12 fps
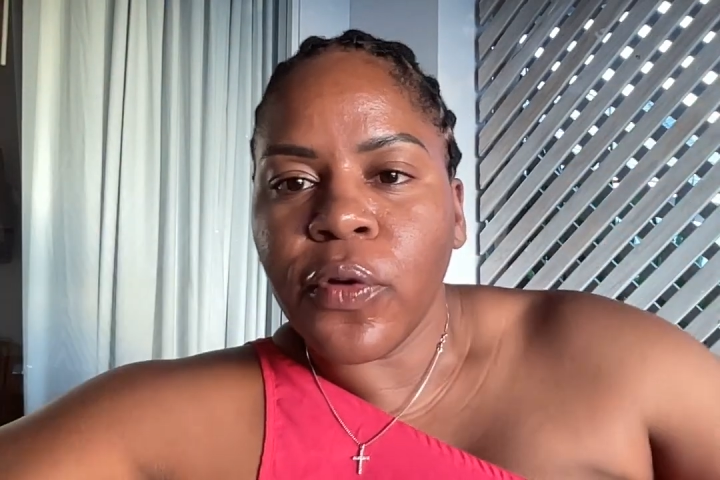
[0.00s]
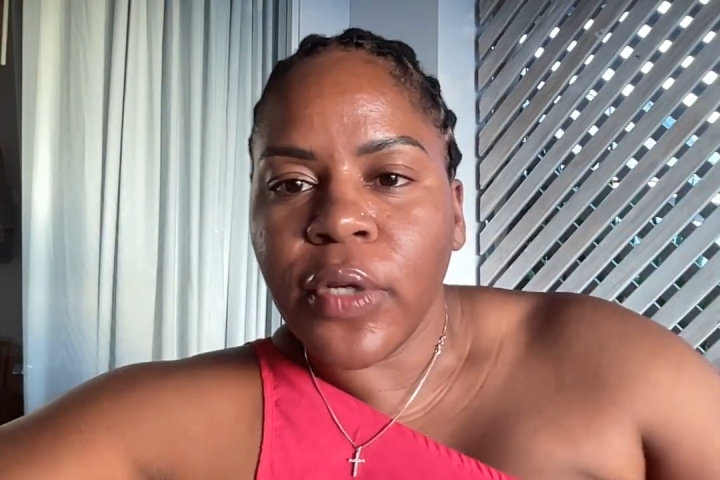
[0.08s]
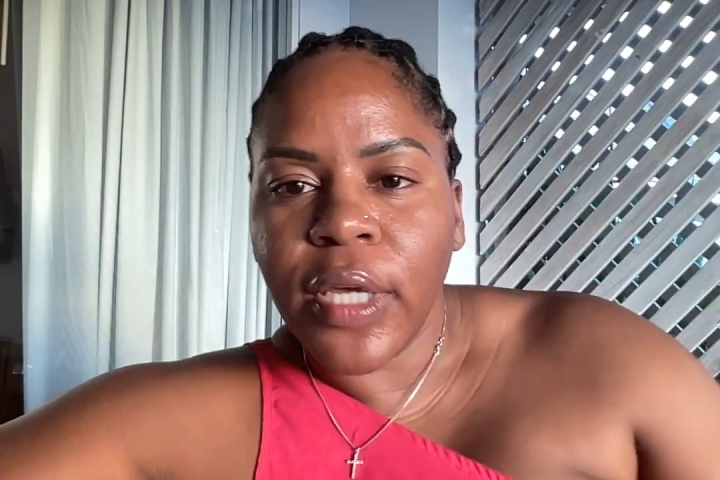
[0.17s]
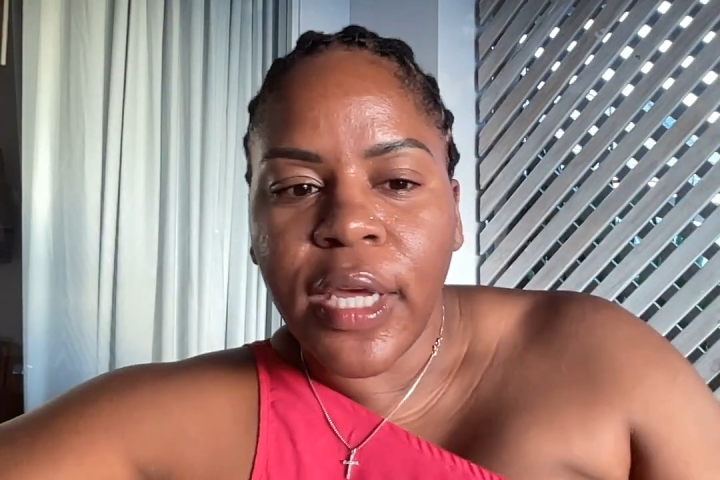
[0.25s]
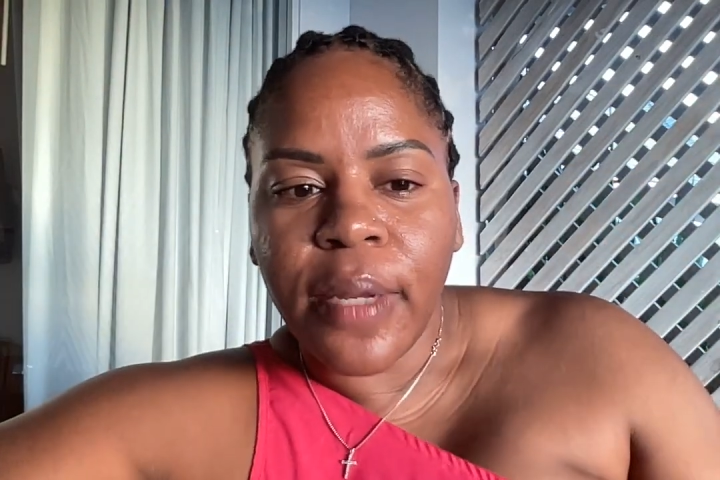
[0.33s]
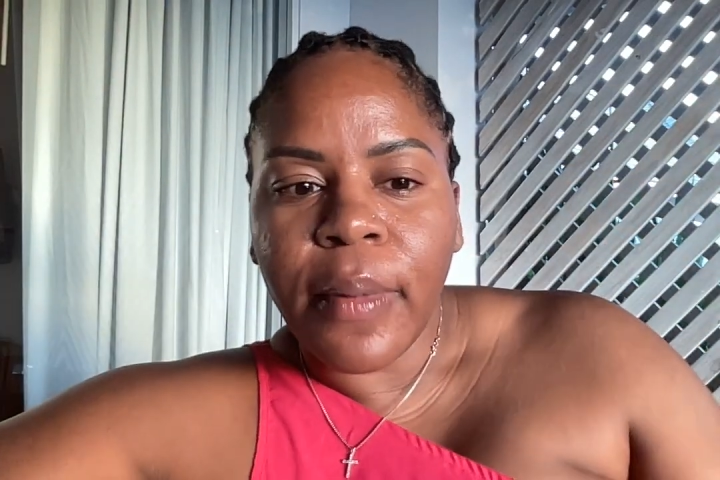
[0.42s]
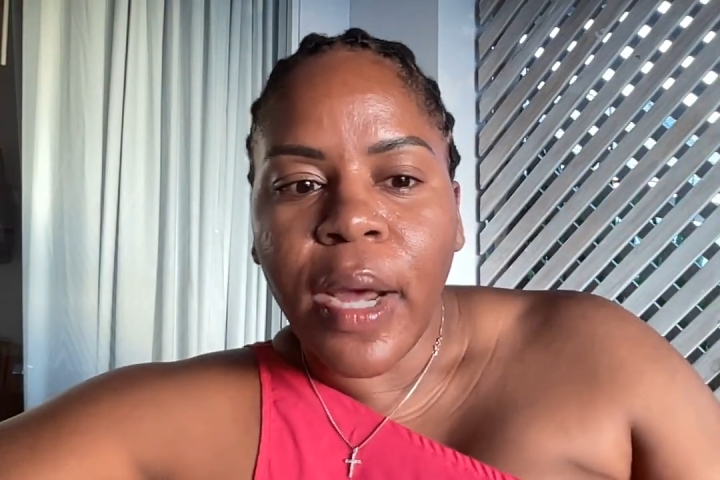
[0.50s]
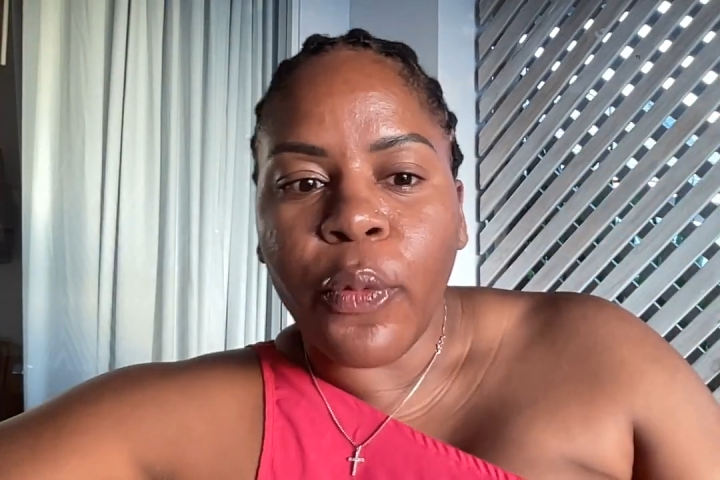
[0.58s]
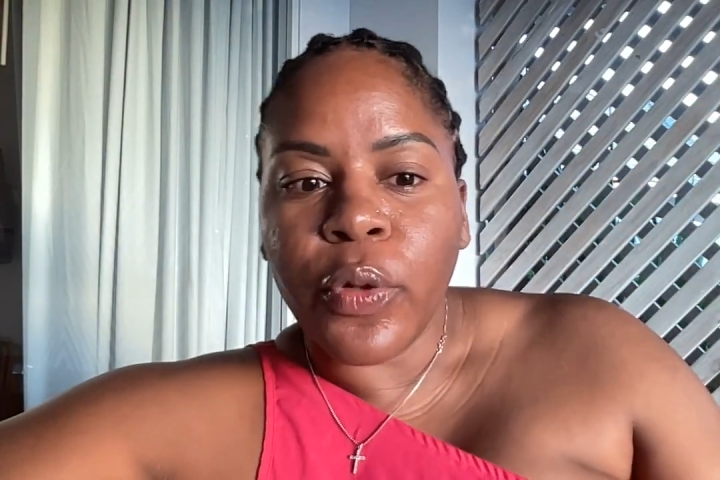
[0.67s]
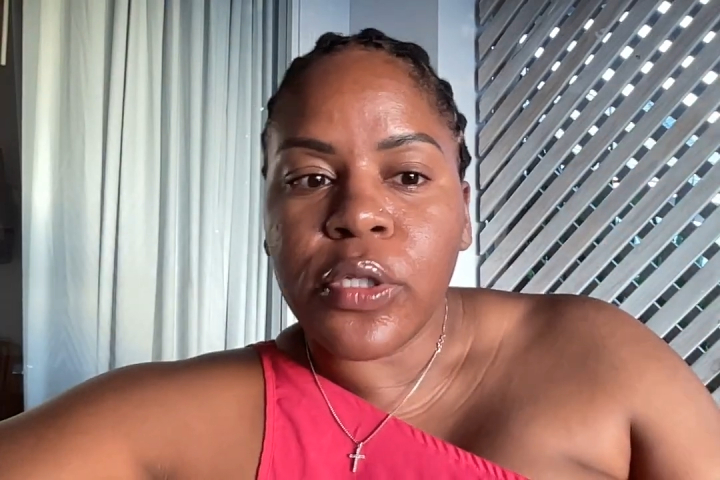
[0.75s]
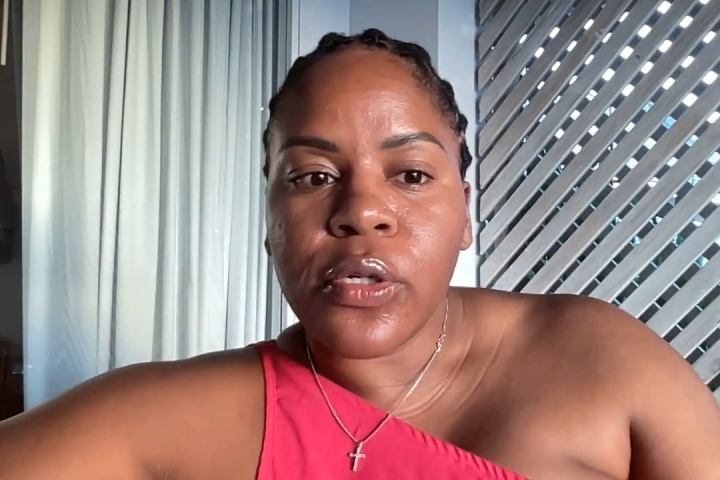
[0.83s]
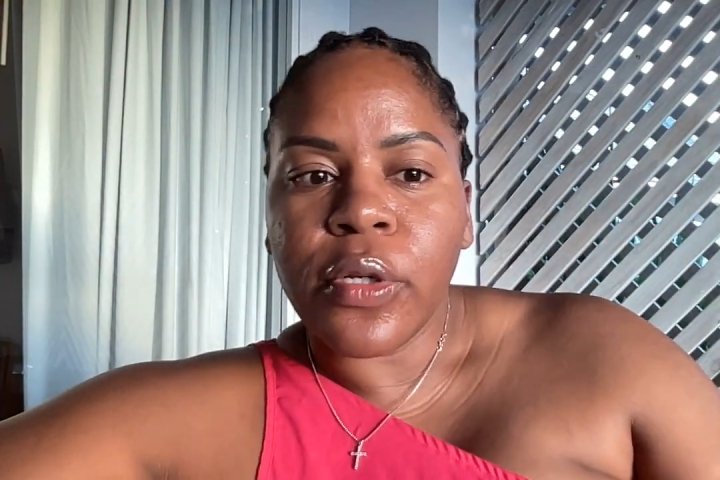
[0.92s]
name. I
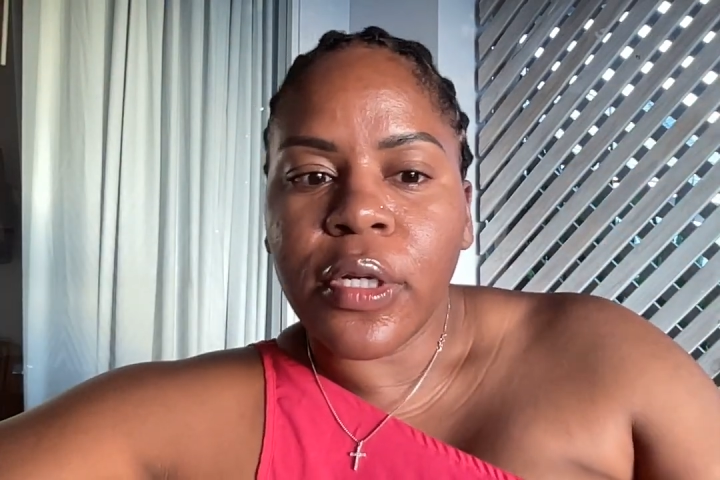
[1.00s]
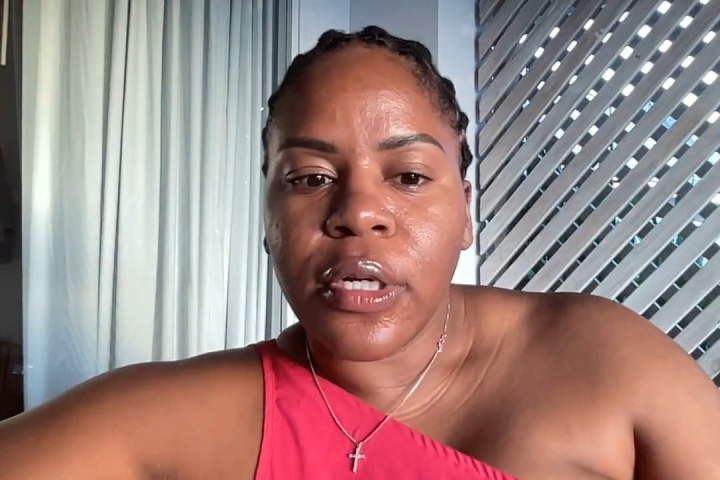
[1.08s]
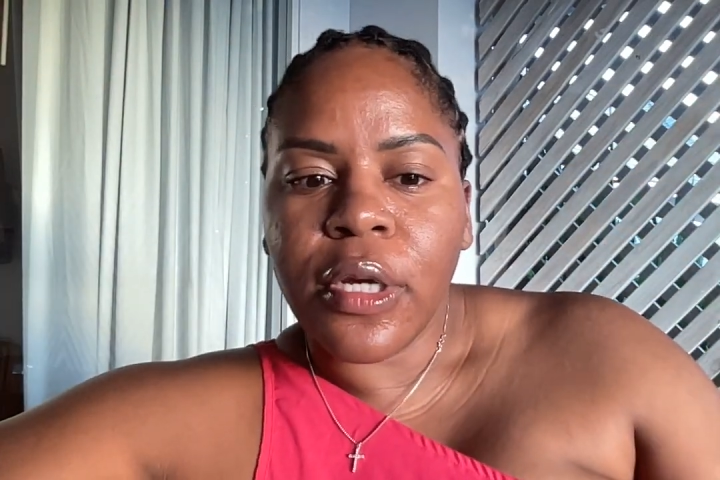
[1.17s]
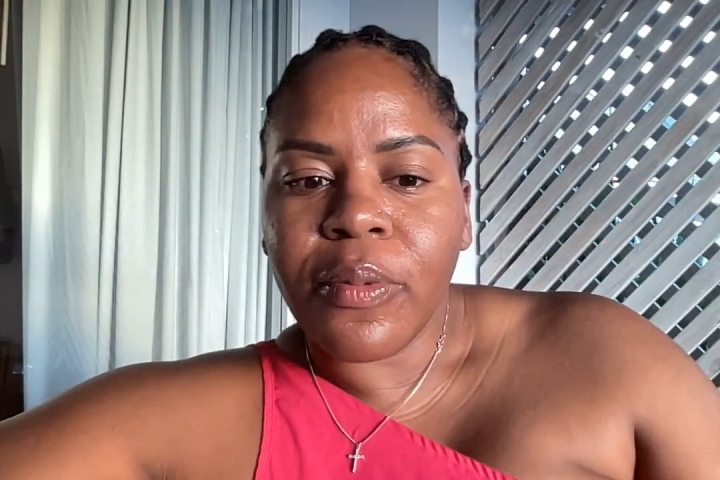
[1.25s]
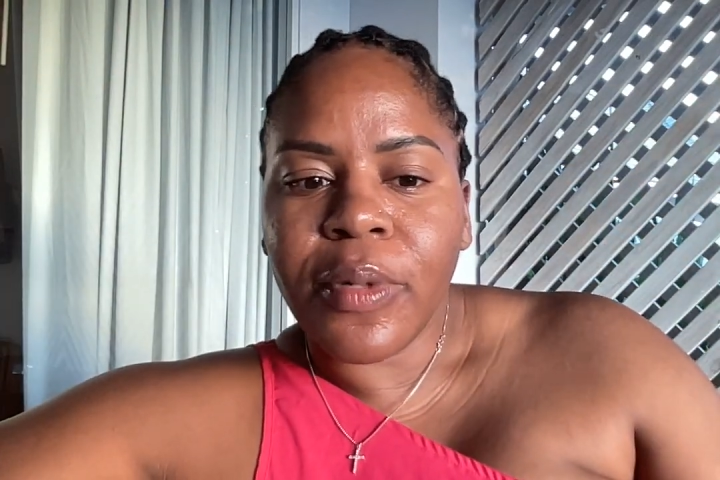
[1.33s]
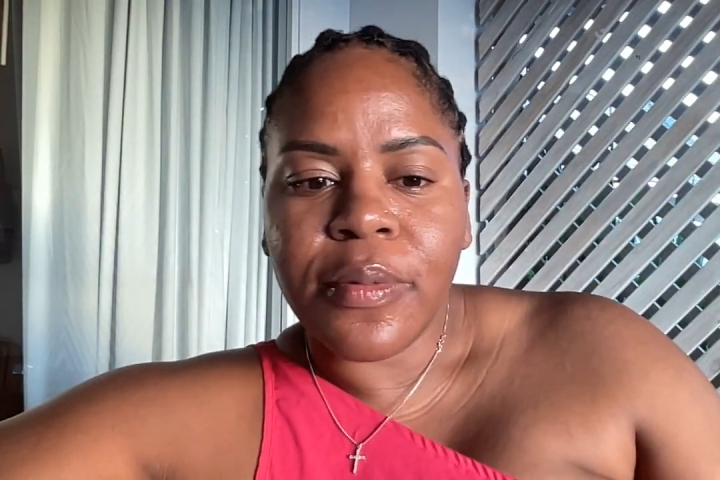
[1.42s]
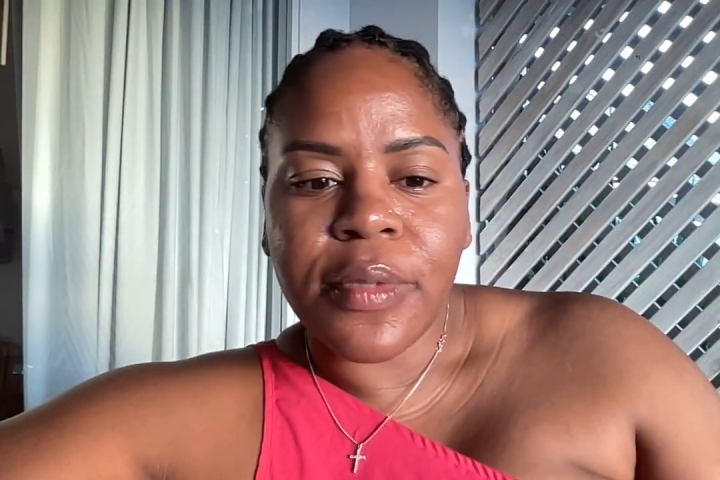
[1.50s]
went to go look it up, and I'm